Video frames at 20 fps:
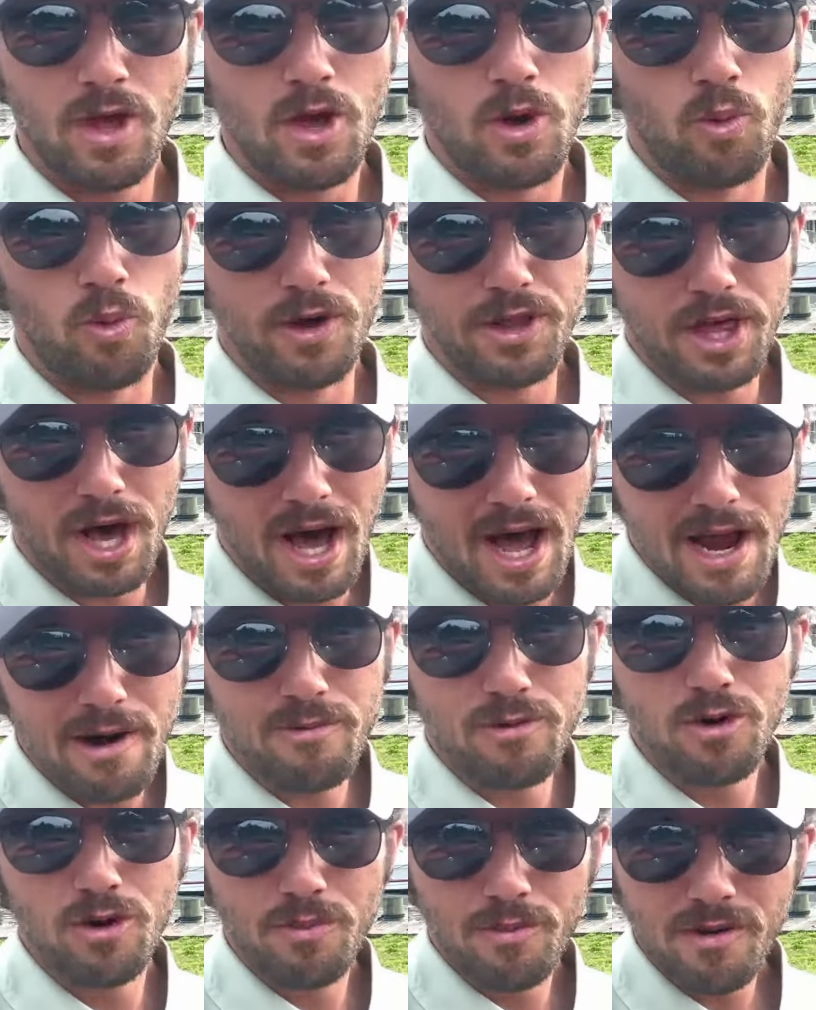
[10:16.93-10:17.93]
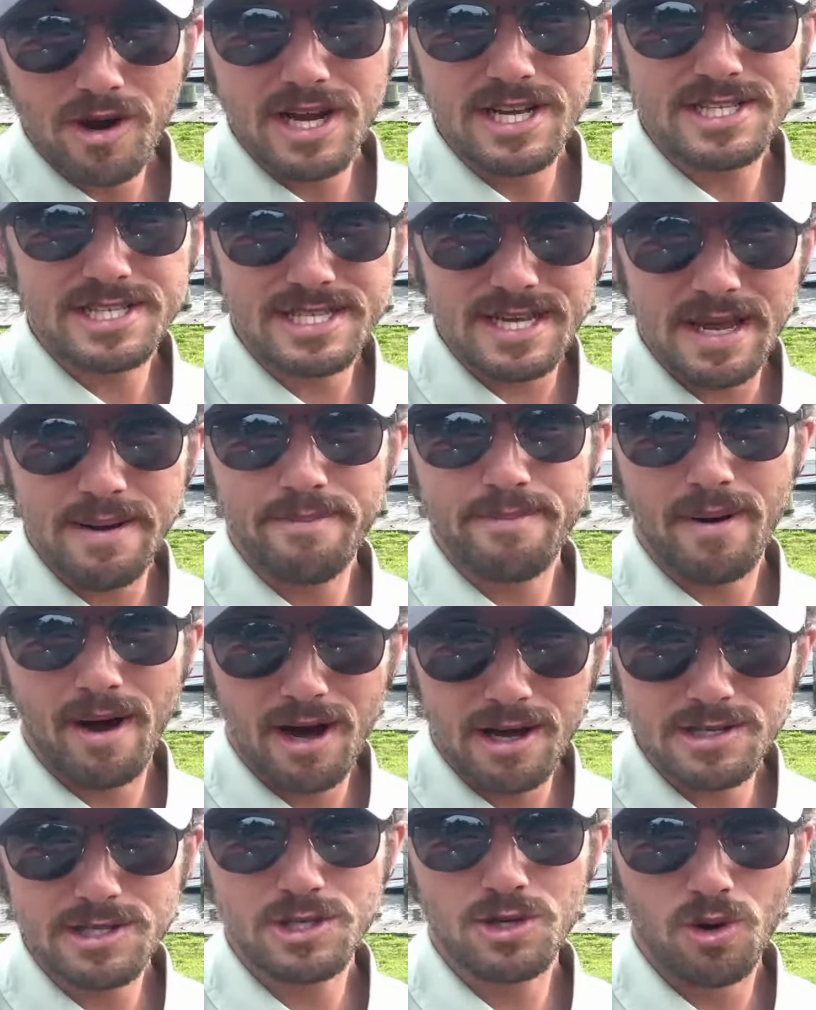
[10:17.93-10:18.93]
With high room rates in
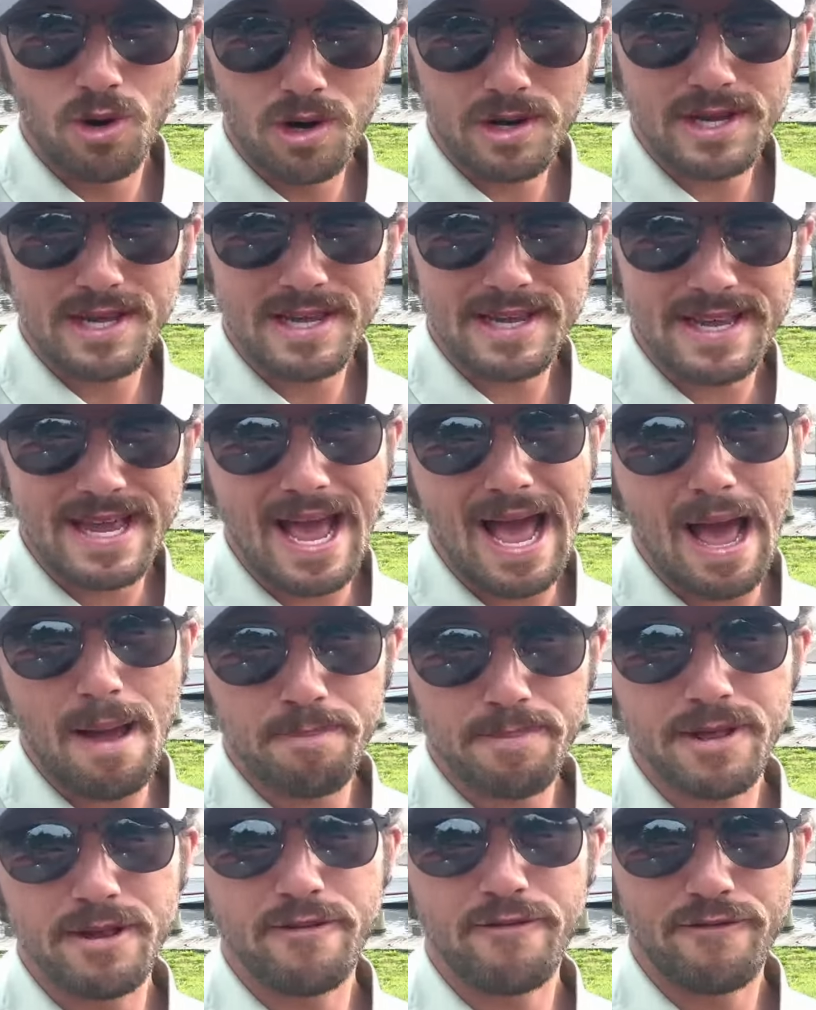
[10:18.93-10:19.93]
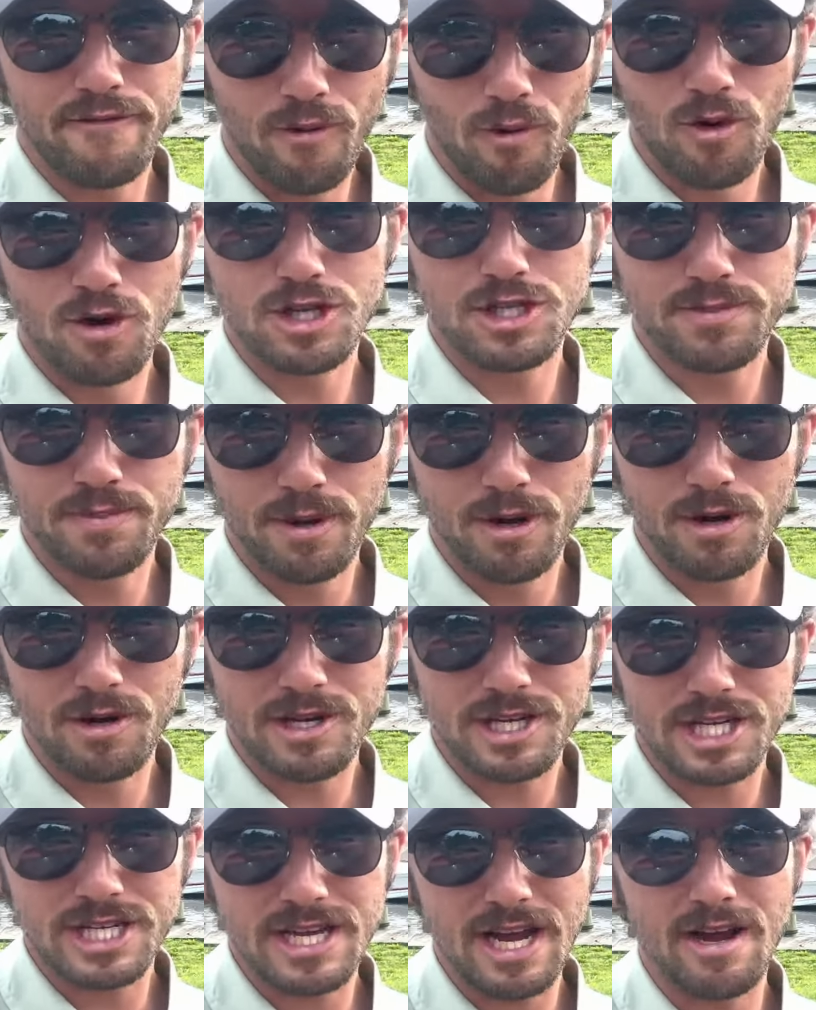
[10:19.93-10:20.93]
Montauk, Captain
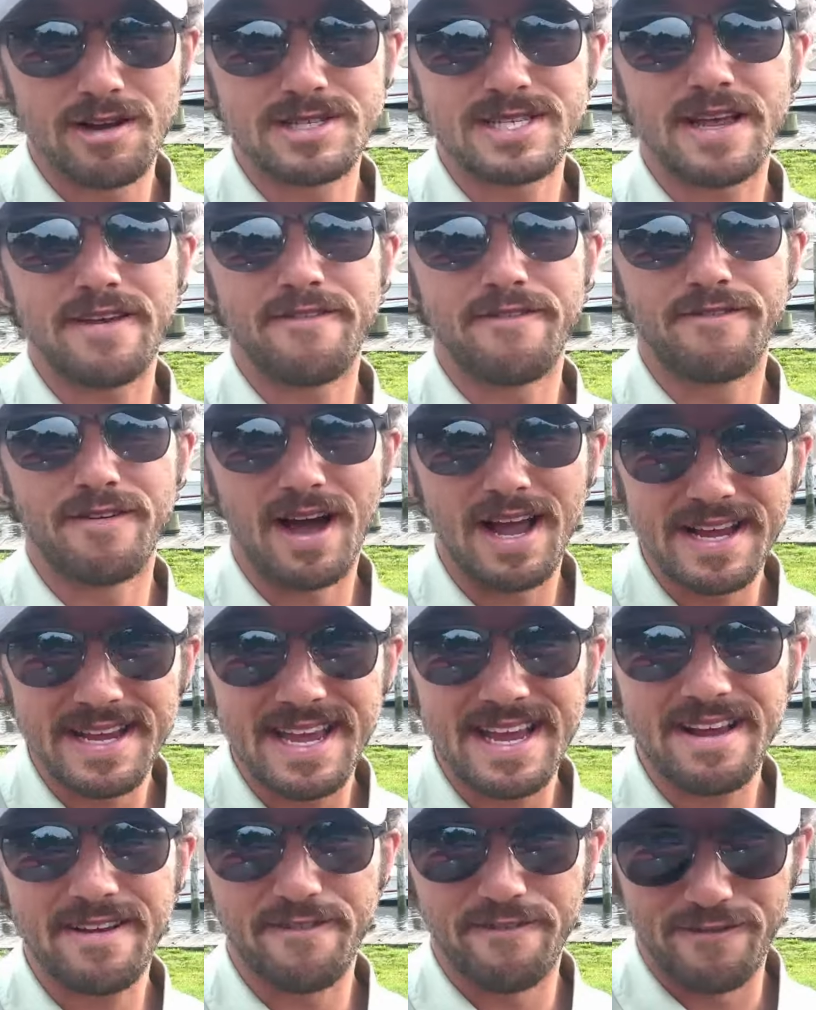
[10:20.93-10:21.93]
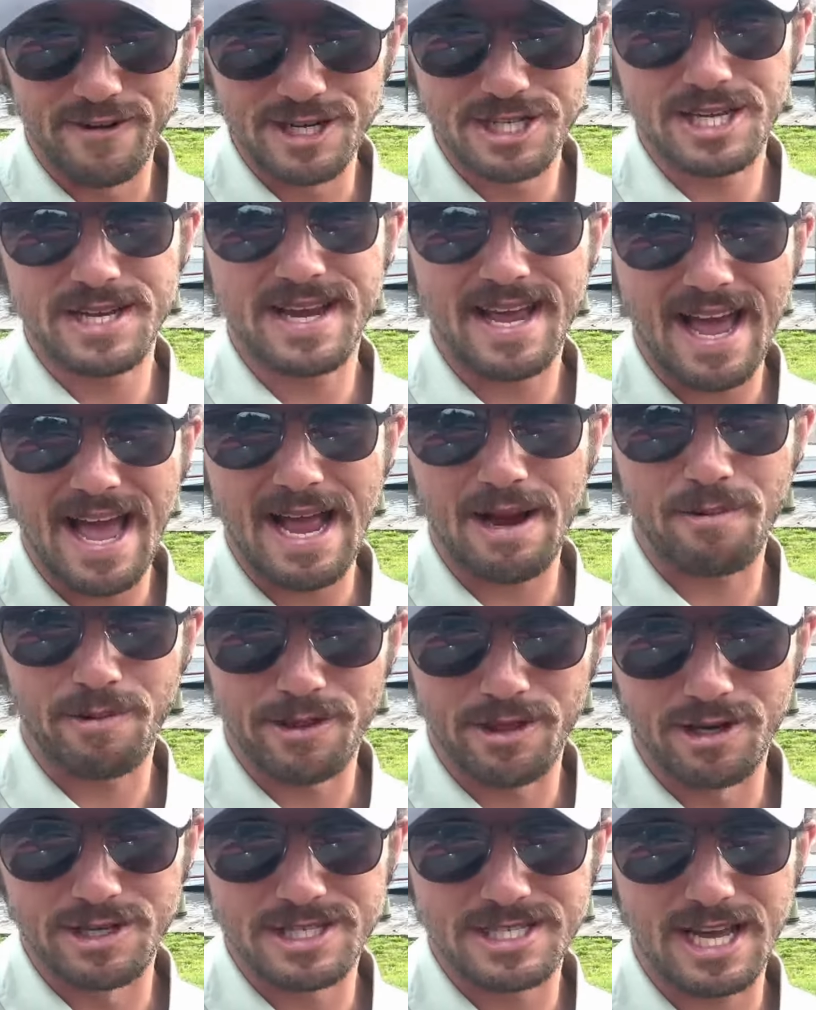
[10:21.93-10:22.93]
Forsberg shares a Viking fishing hack
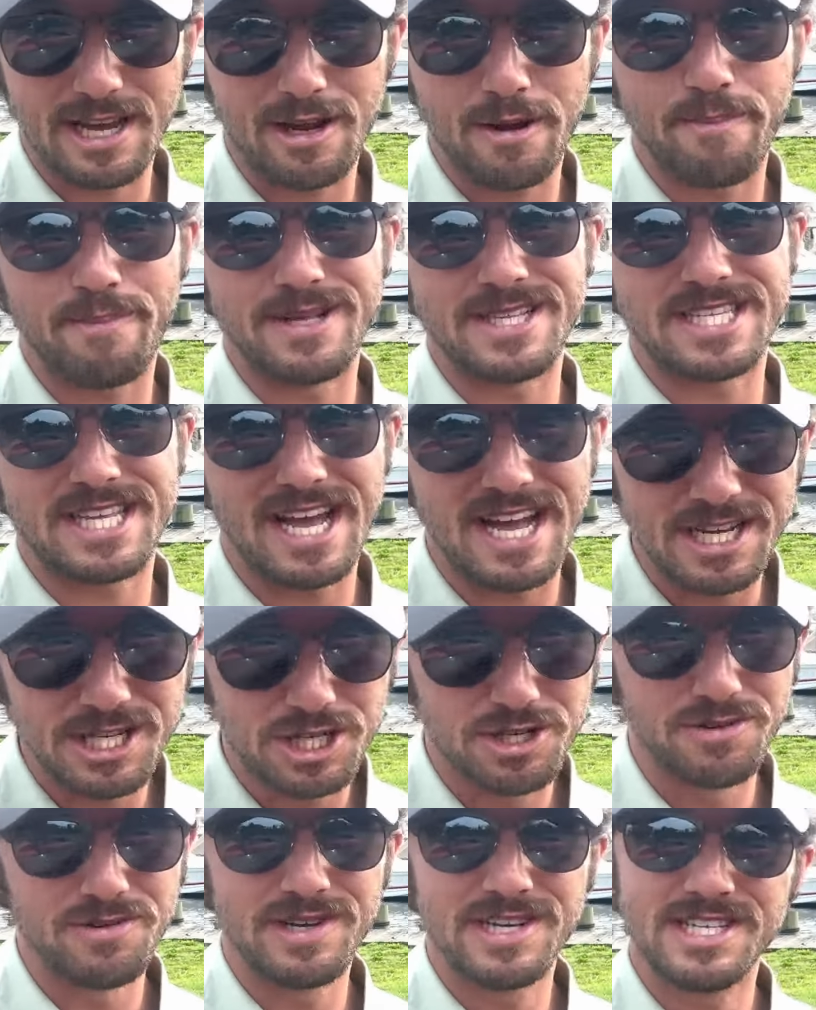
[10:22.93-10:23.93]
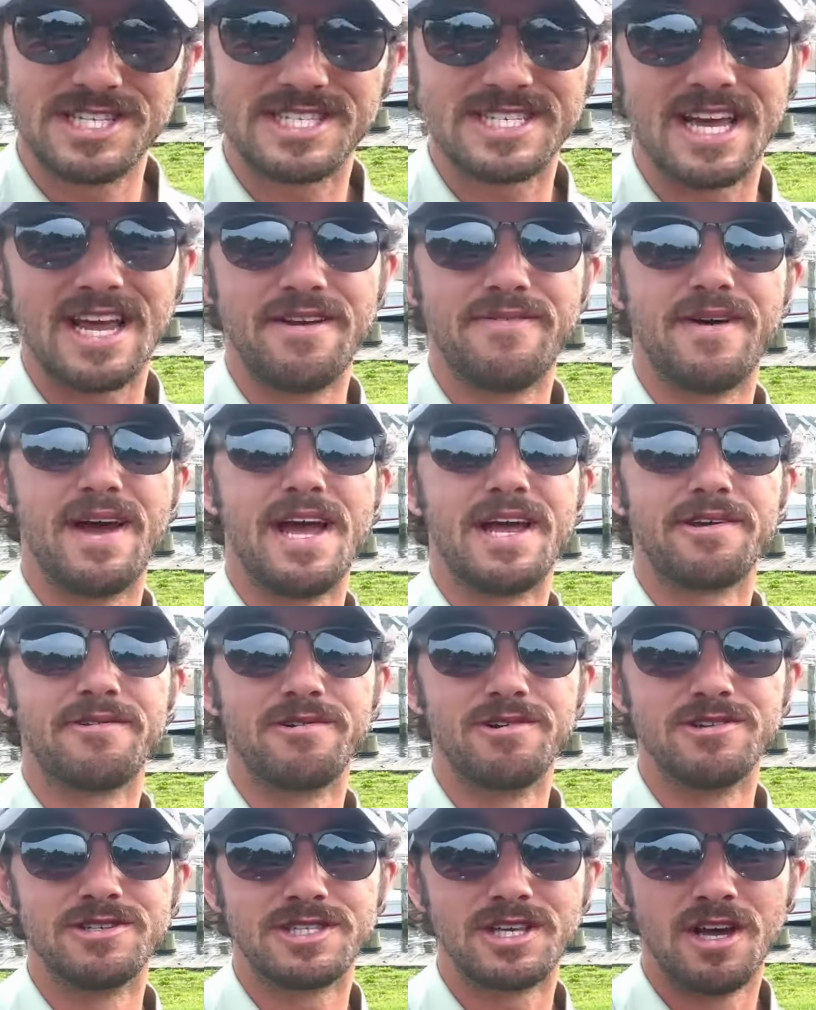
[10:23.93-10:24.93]
with us that could potentially save
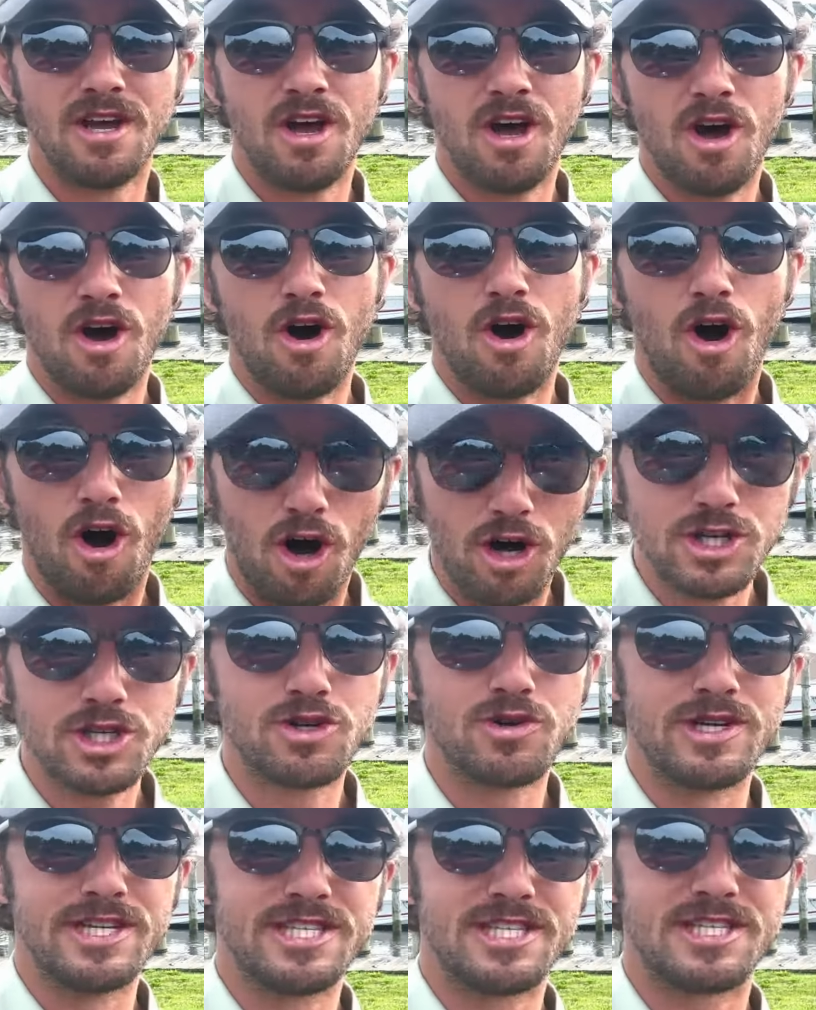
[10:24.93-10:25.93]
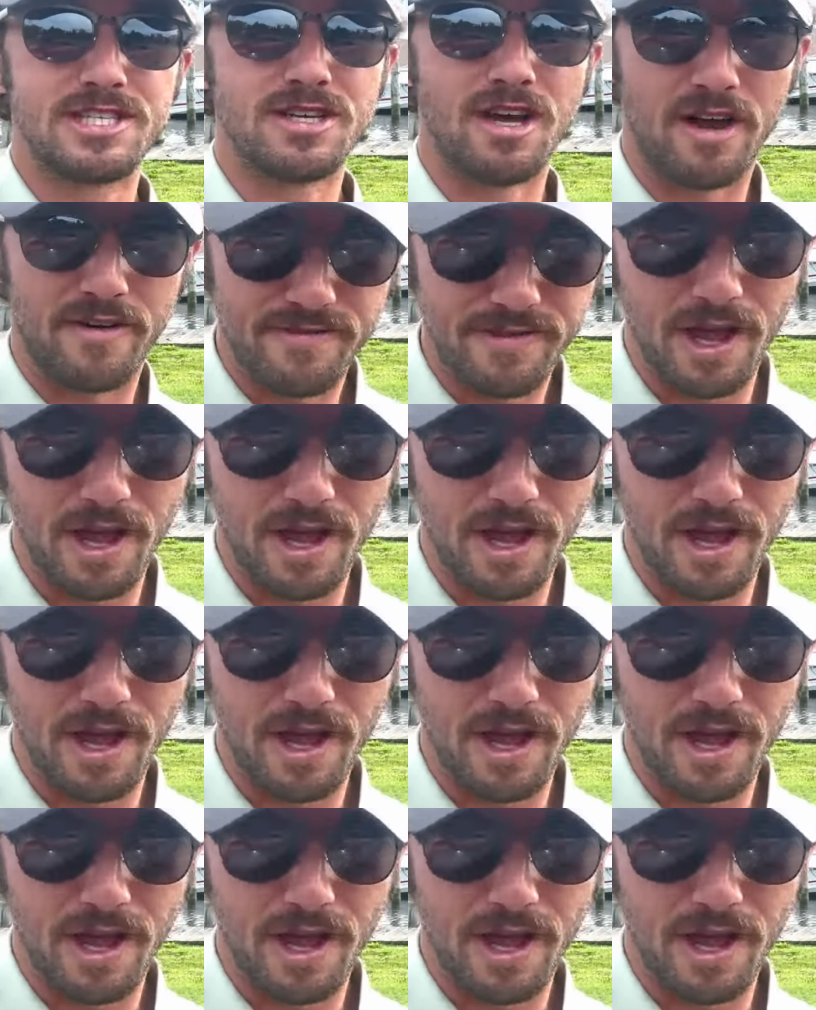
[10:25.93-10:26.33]
anglers hundreds of